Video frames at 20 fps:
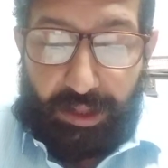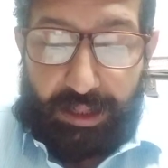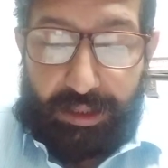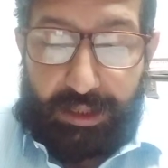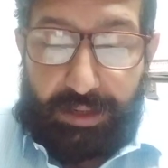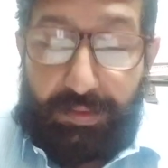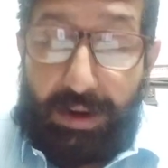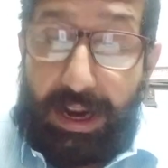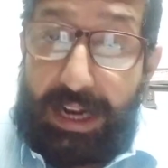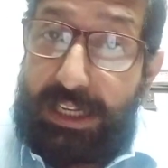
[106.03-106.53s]

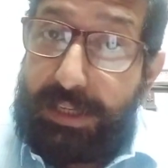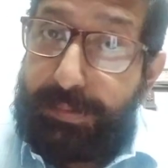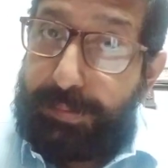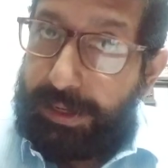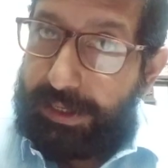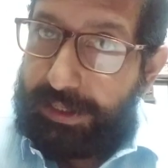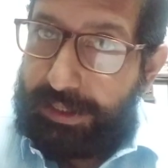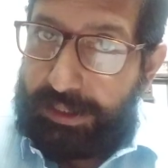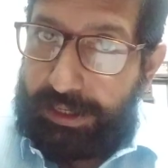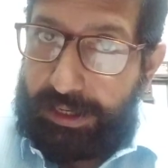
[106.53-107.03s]
The Vice
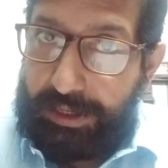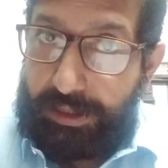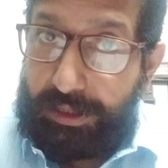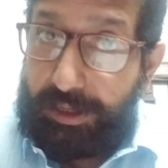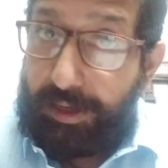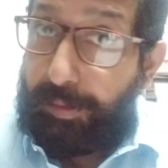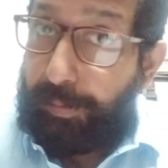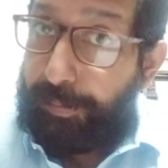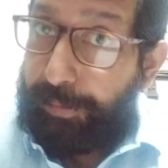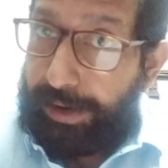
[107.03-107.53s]
President
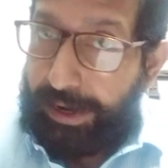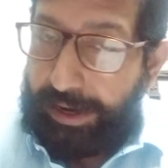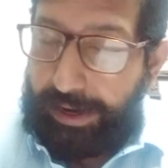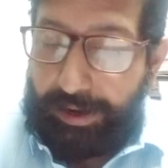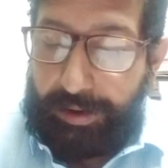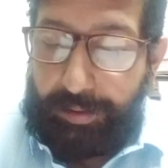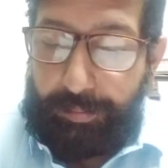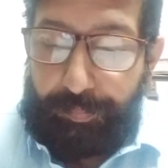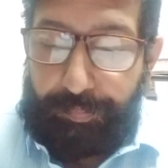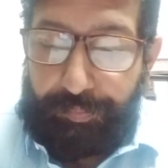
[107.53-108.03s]

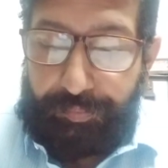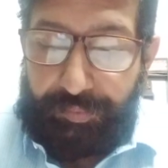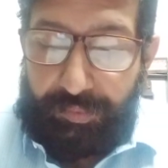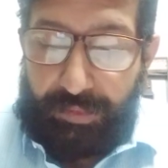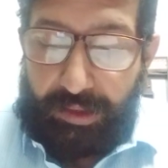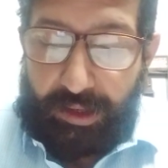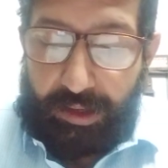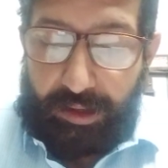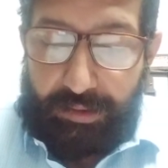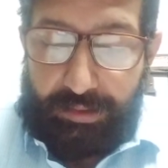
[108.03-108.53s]
may
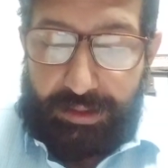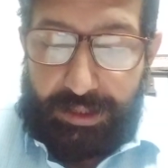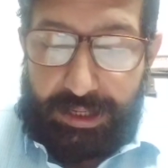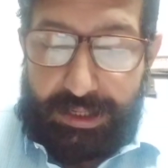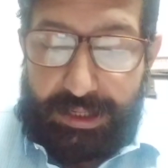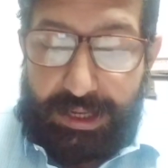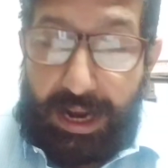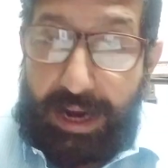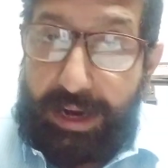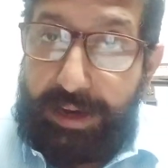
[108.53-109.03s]

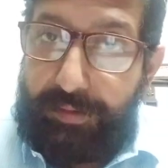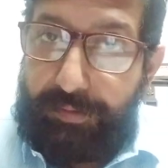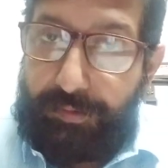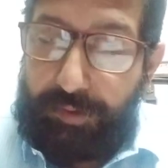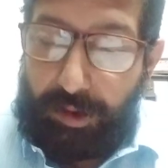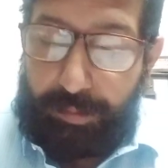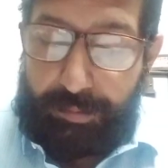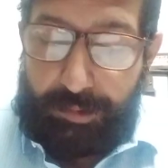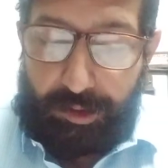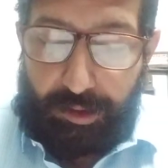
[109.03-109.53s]
resign
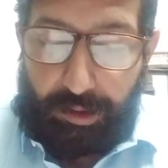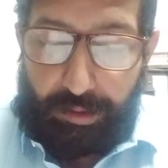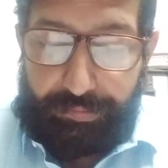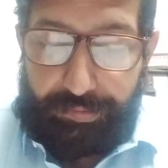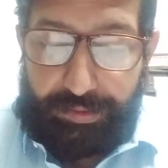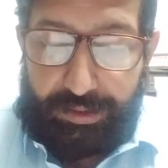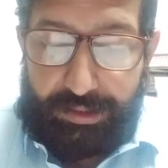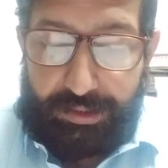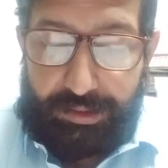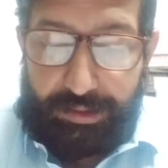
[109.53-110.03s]
from his
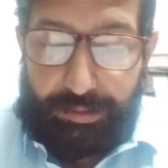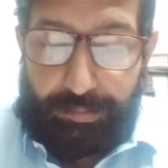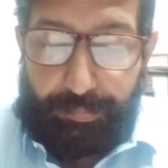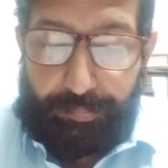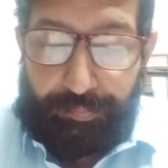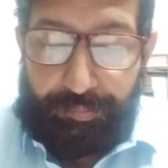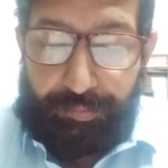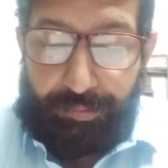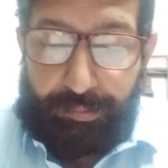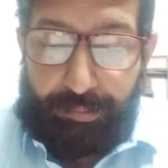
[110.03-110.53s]
office
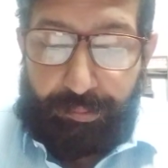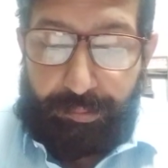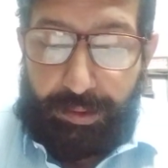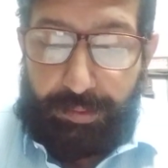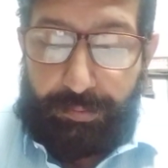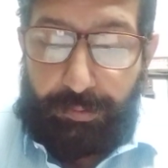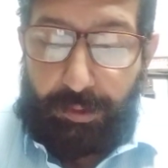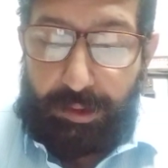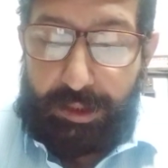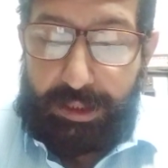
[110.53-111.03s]

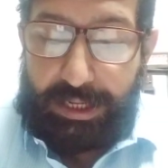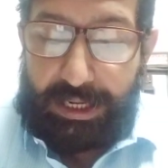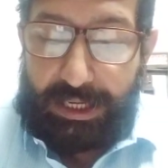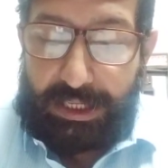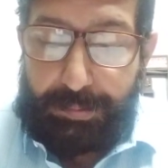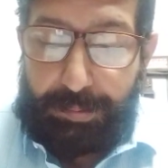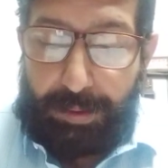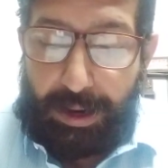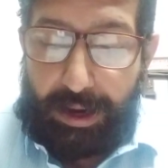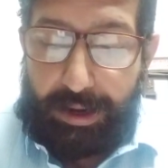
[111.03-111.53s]
before the
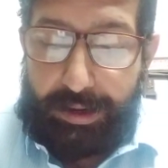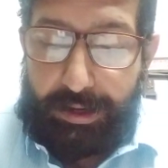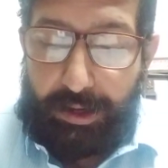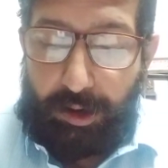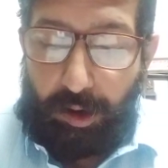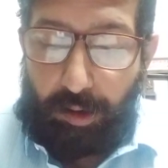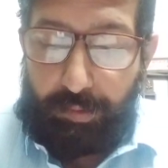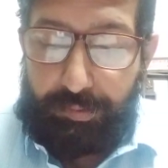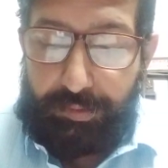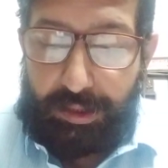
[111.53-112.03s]
expiry
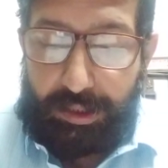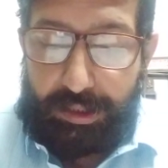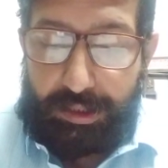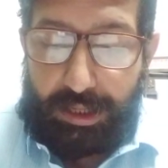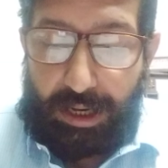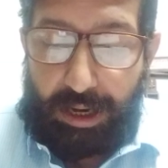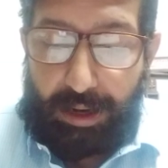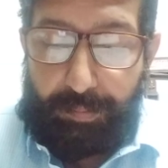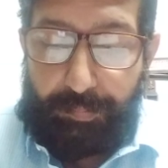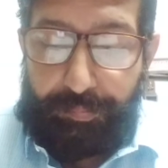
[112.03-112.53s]
of the
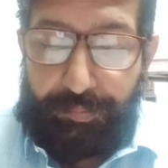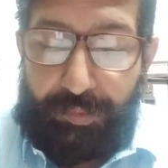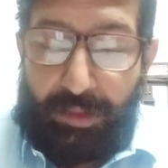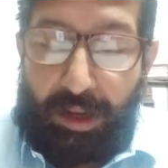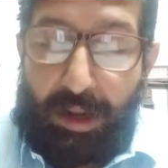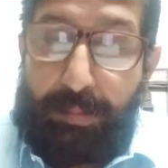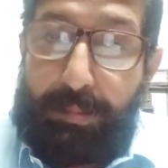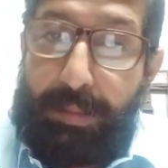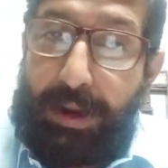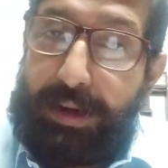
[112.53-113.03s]
term
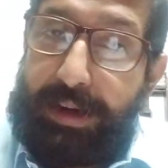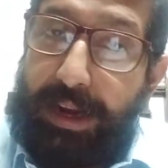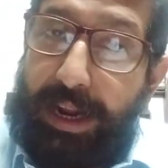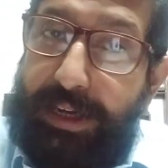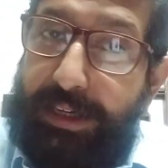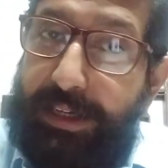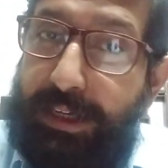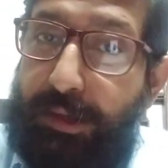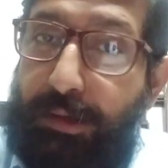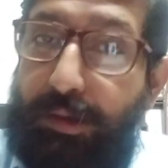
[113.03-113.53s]
by
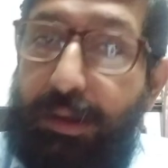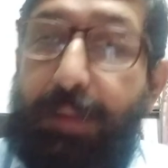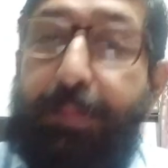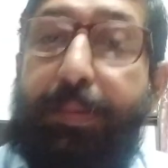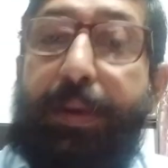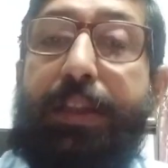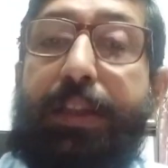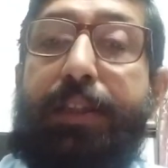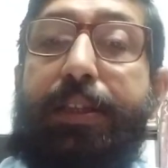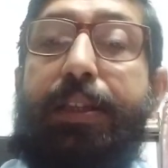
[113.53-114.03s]
writing to the
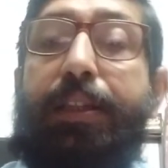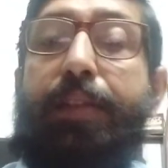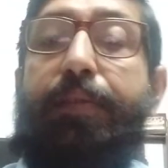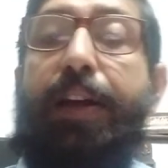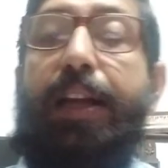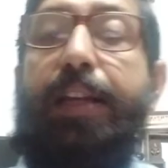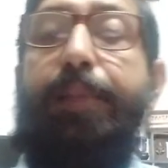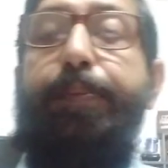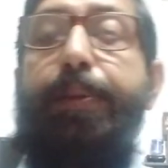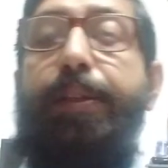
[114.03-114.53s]
President. The
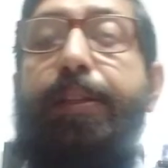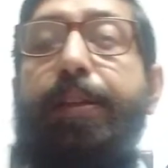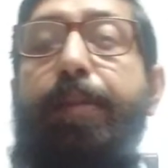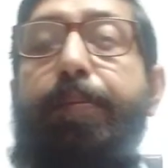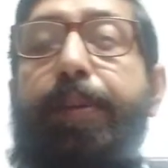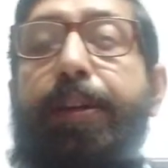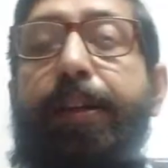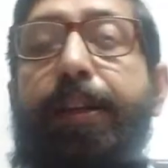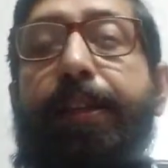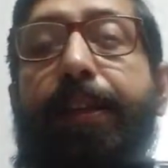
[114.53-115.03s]
Vice President
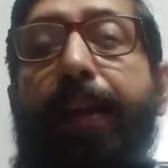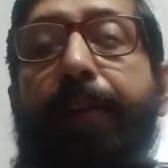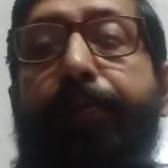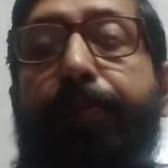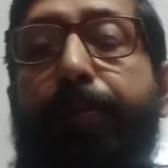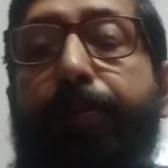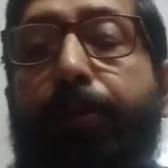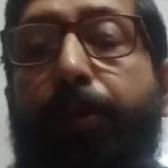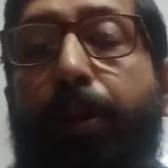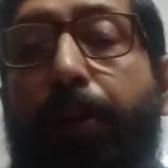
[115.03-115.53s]
may resign
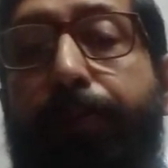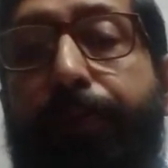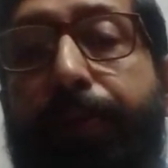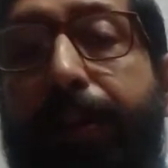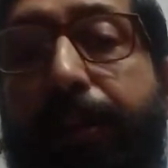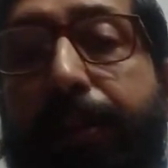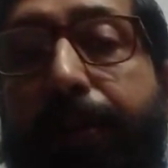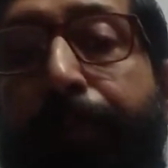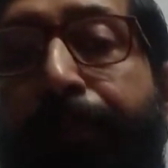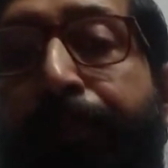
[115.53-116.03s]
from the
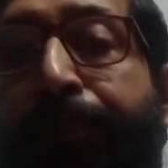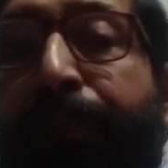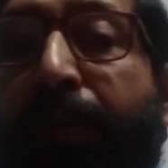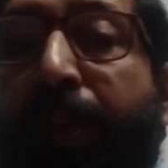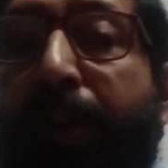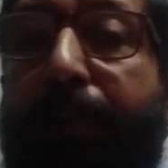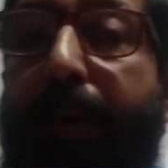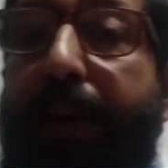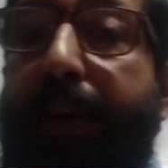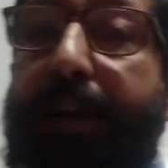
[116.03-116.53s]
office
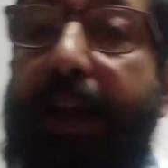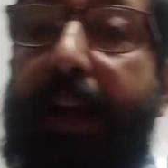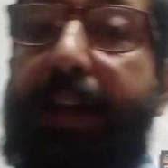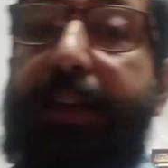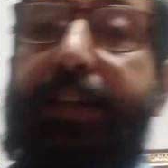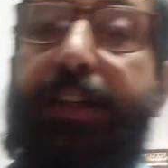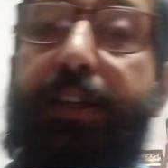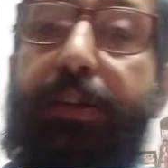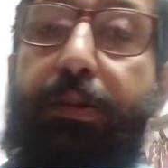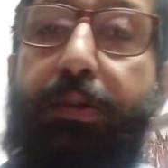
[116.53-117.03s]
by
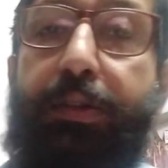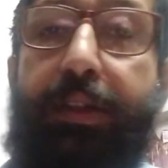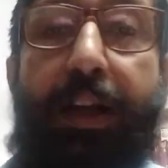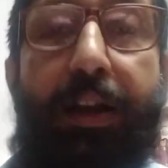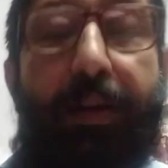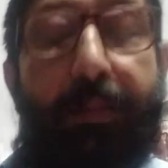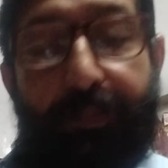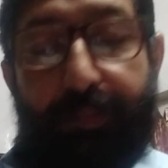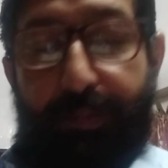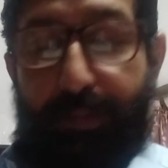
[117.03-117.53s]
writing to
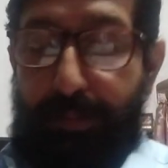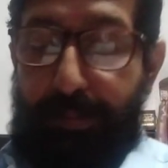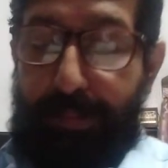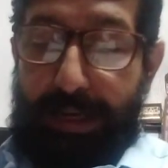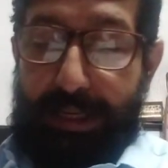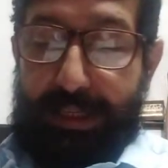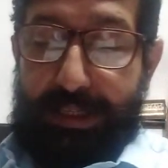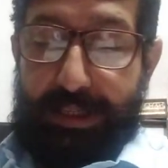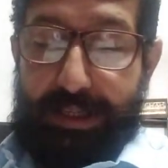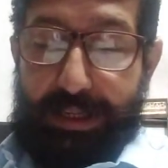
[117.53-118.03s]
the
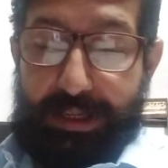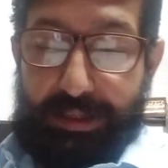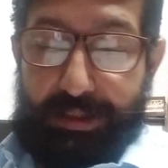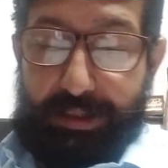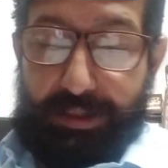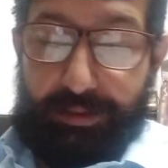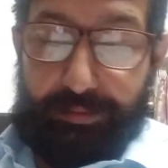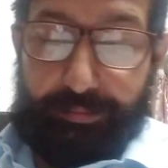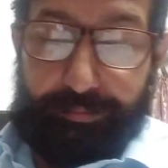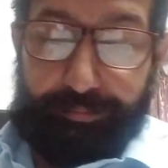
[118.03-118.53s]
President.